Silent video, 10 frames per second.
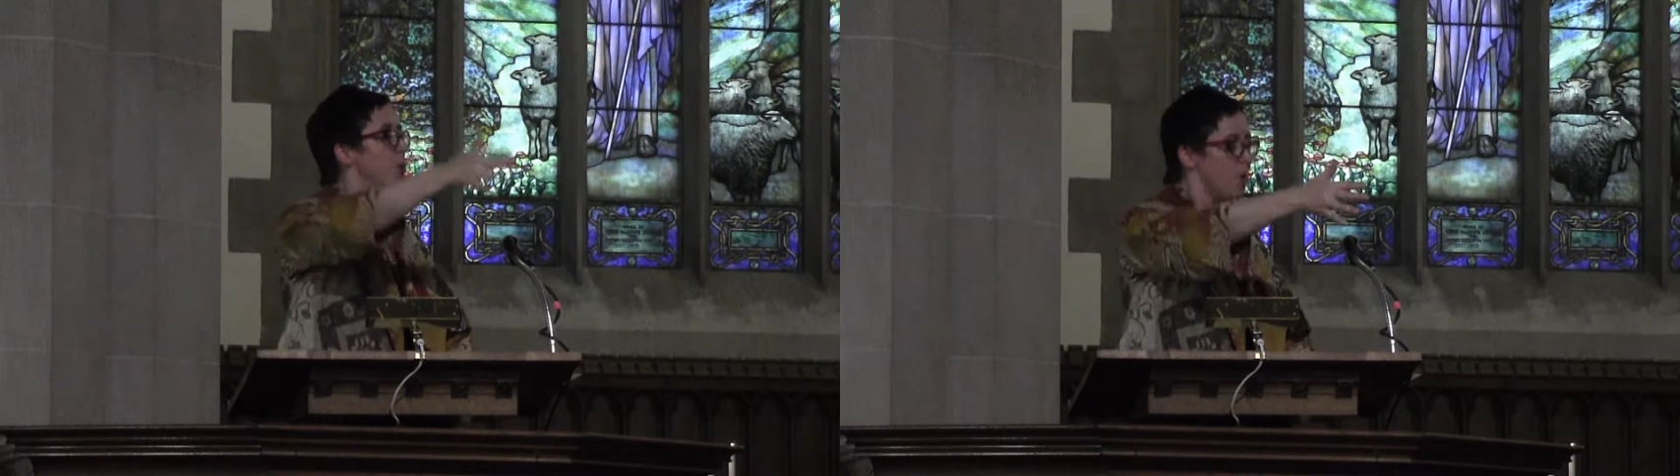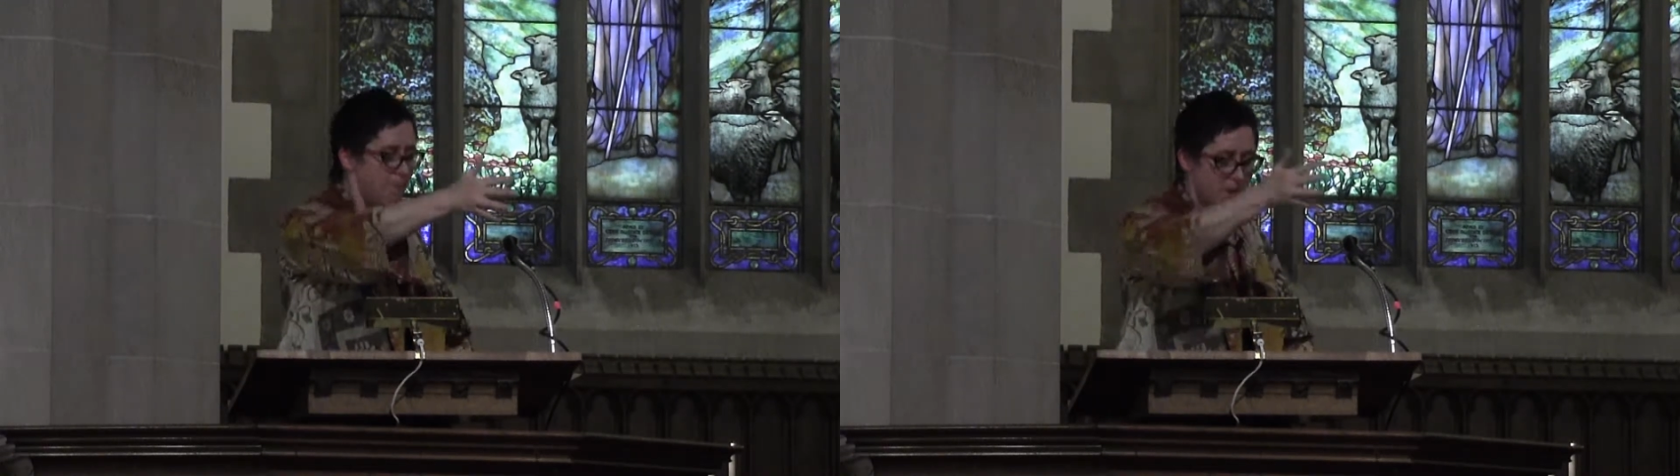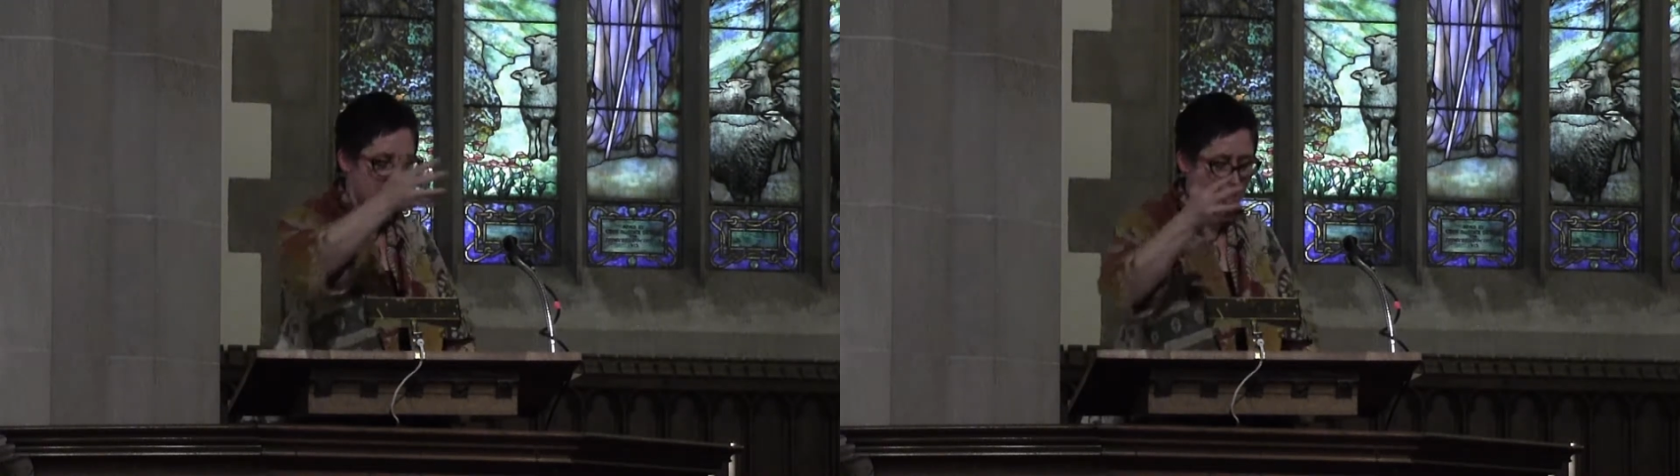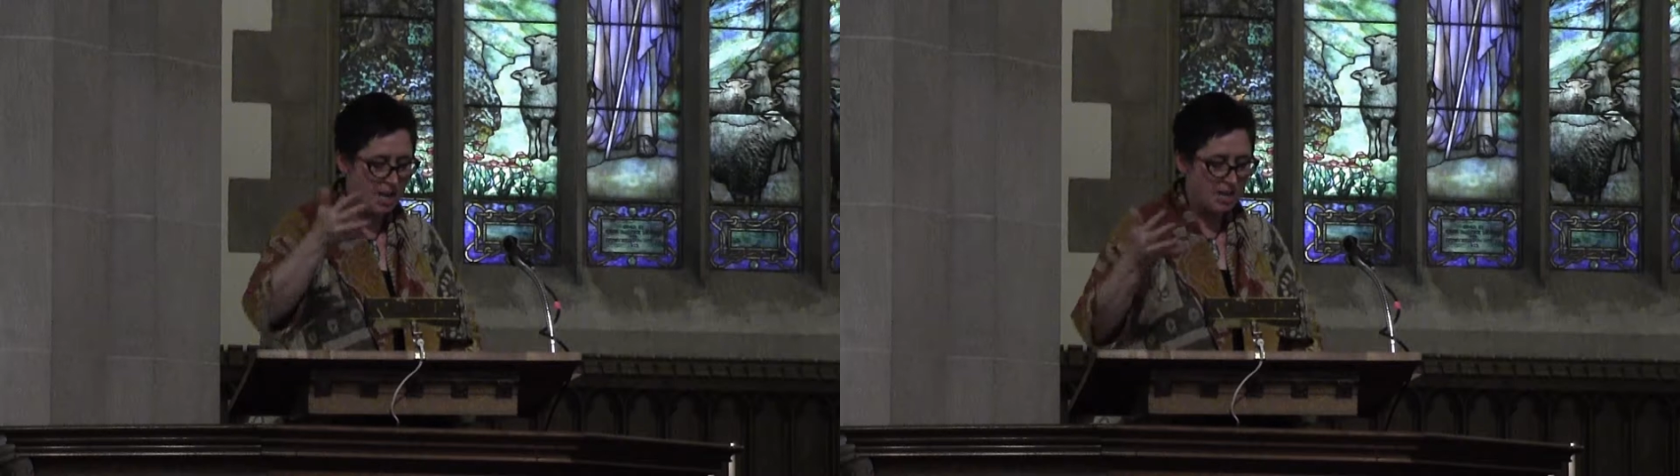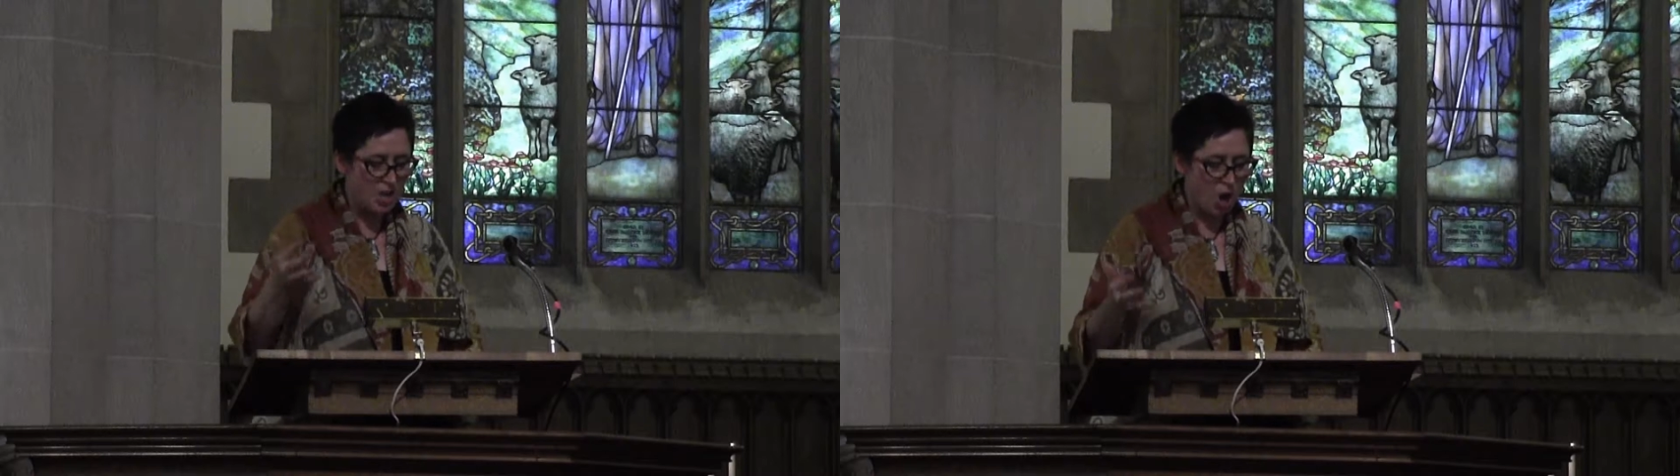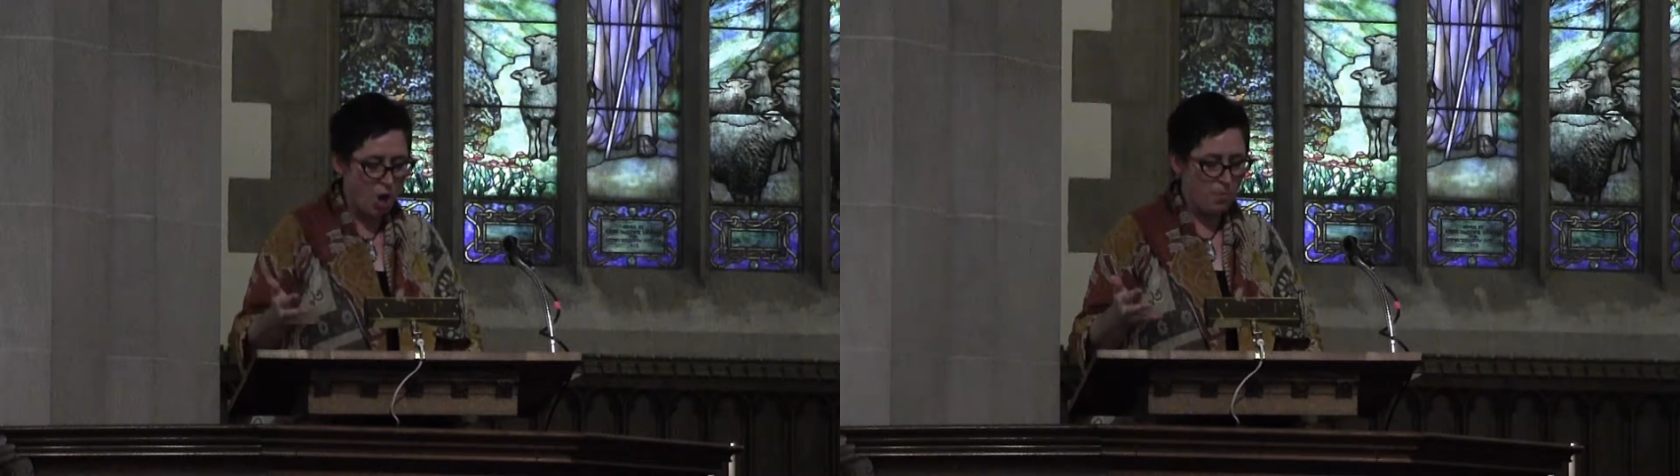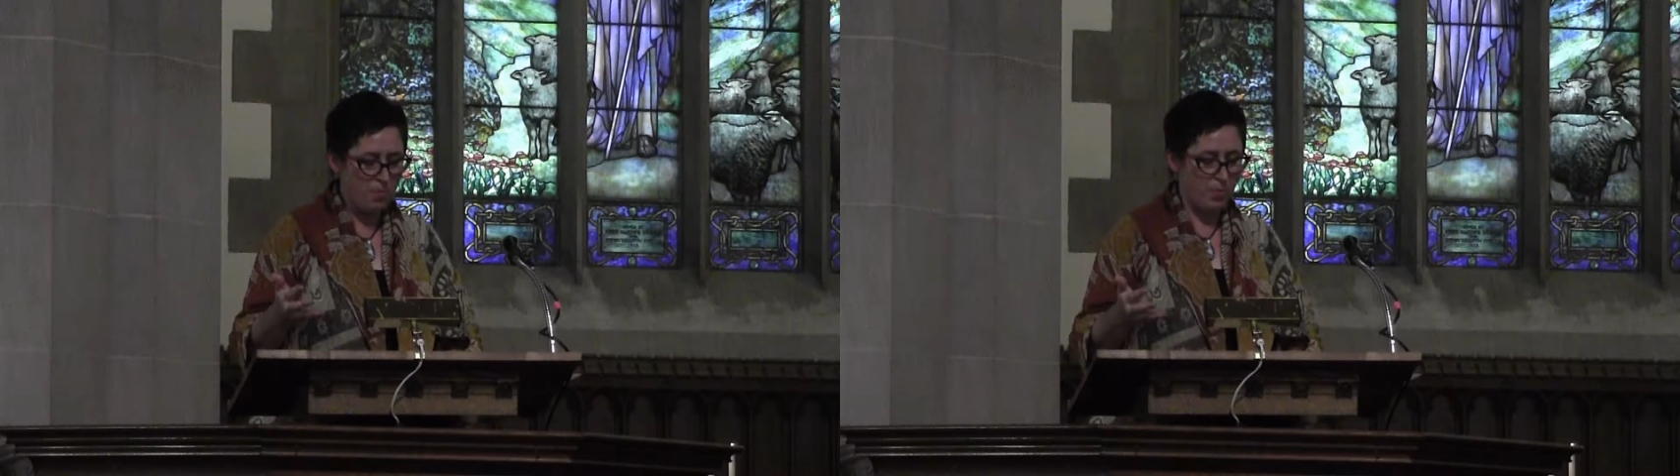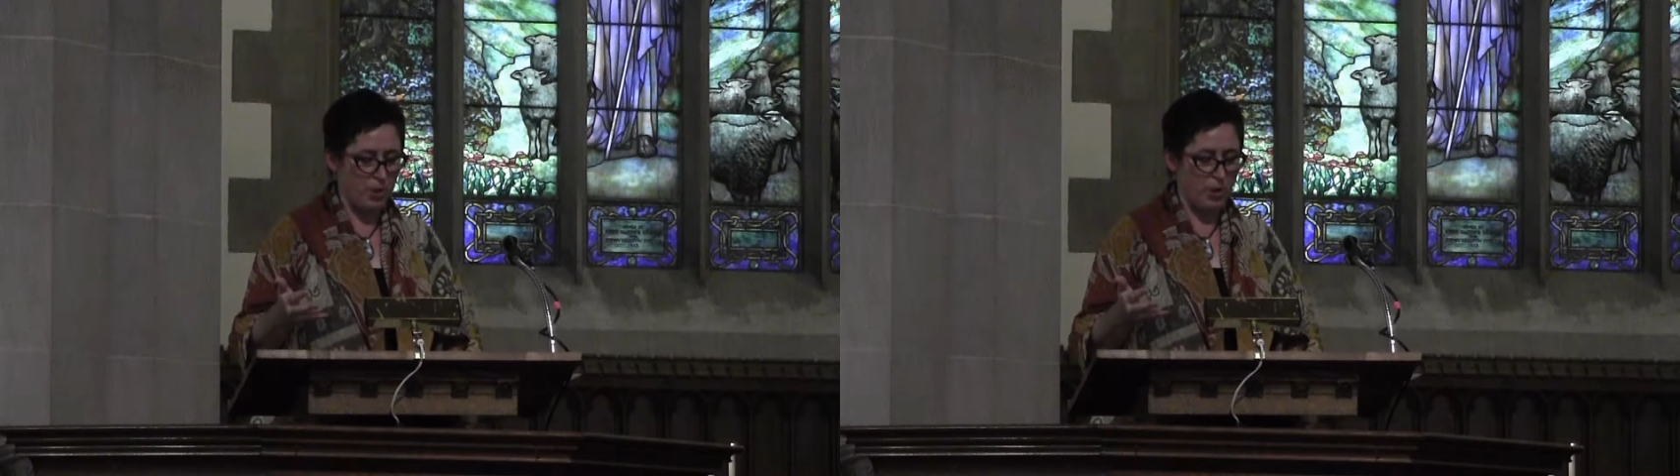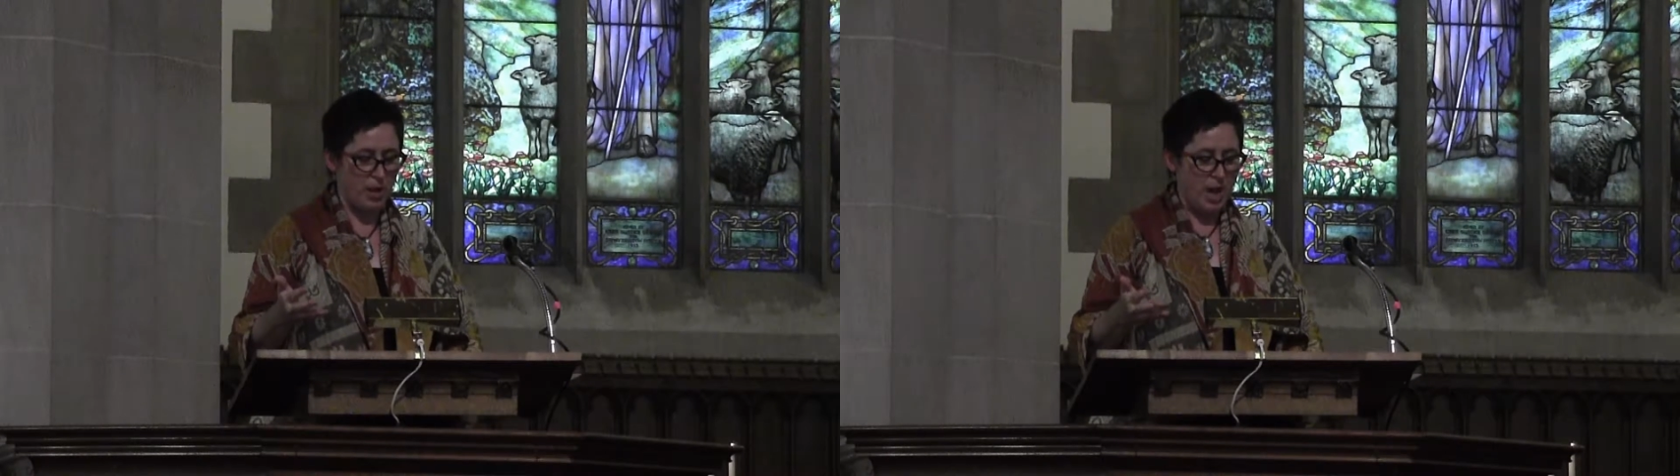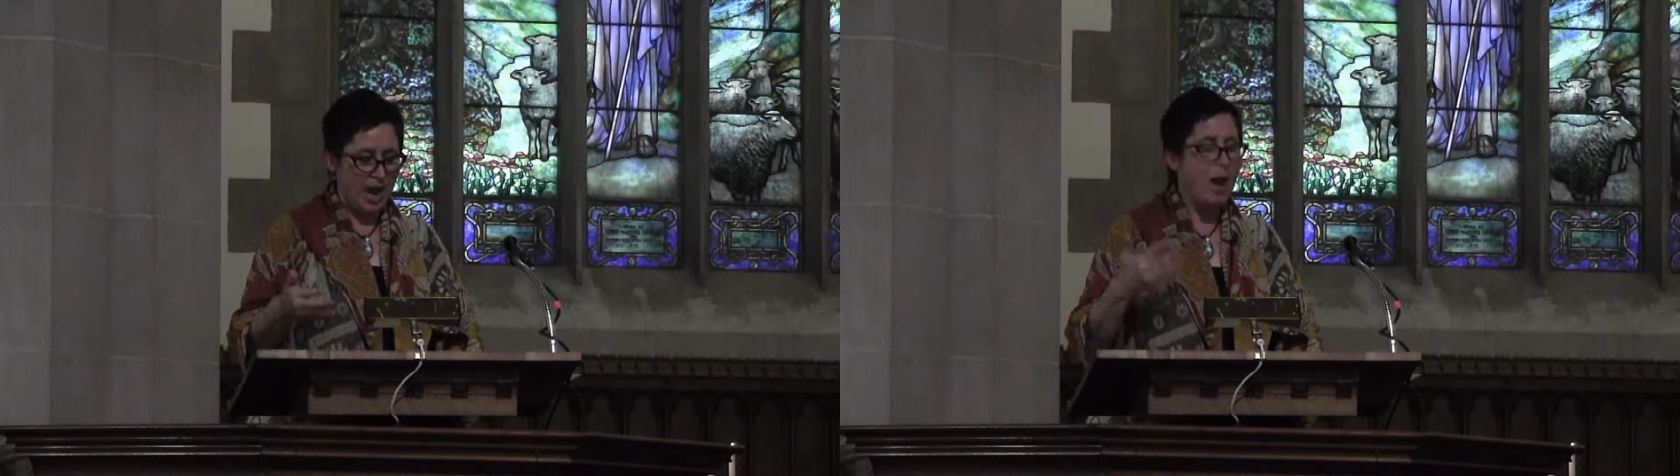perfect to harmful.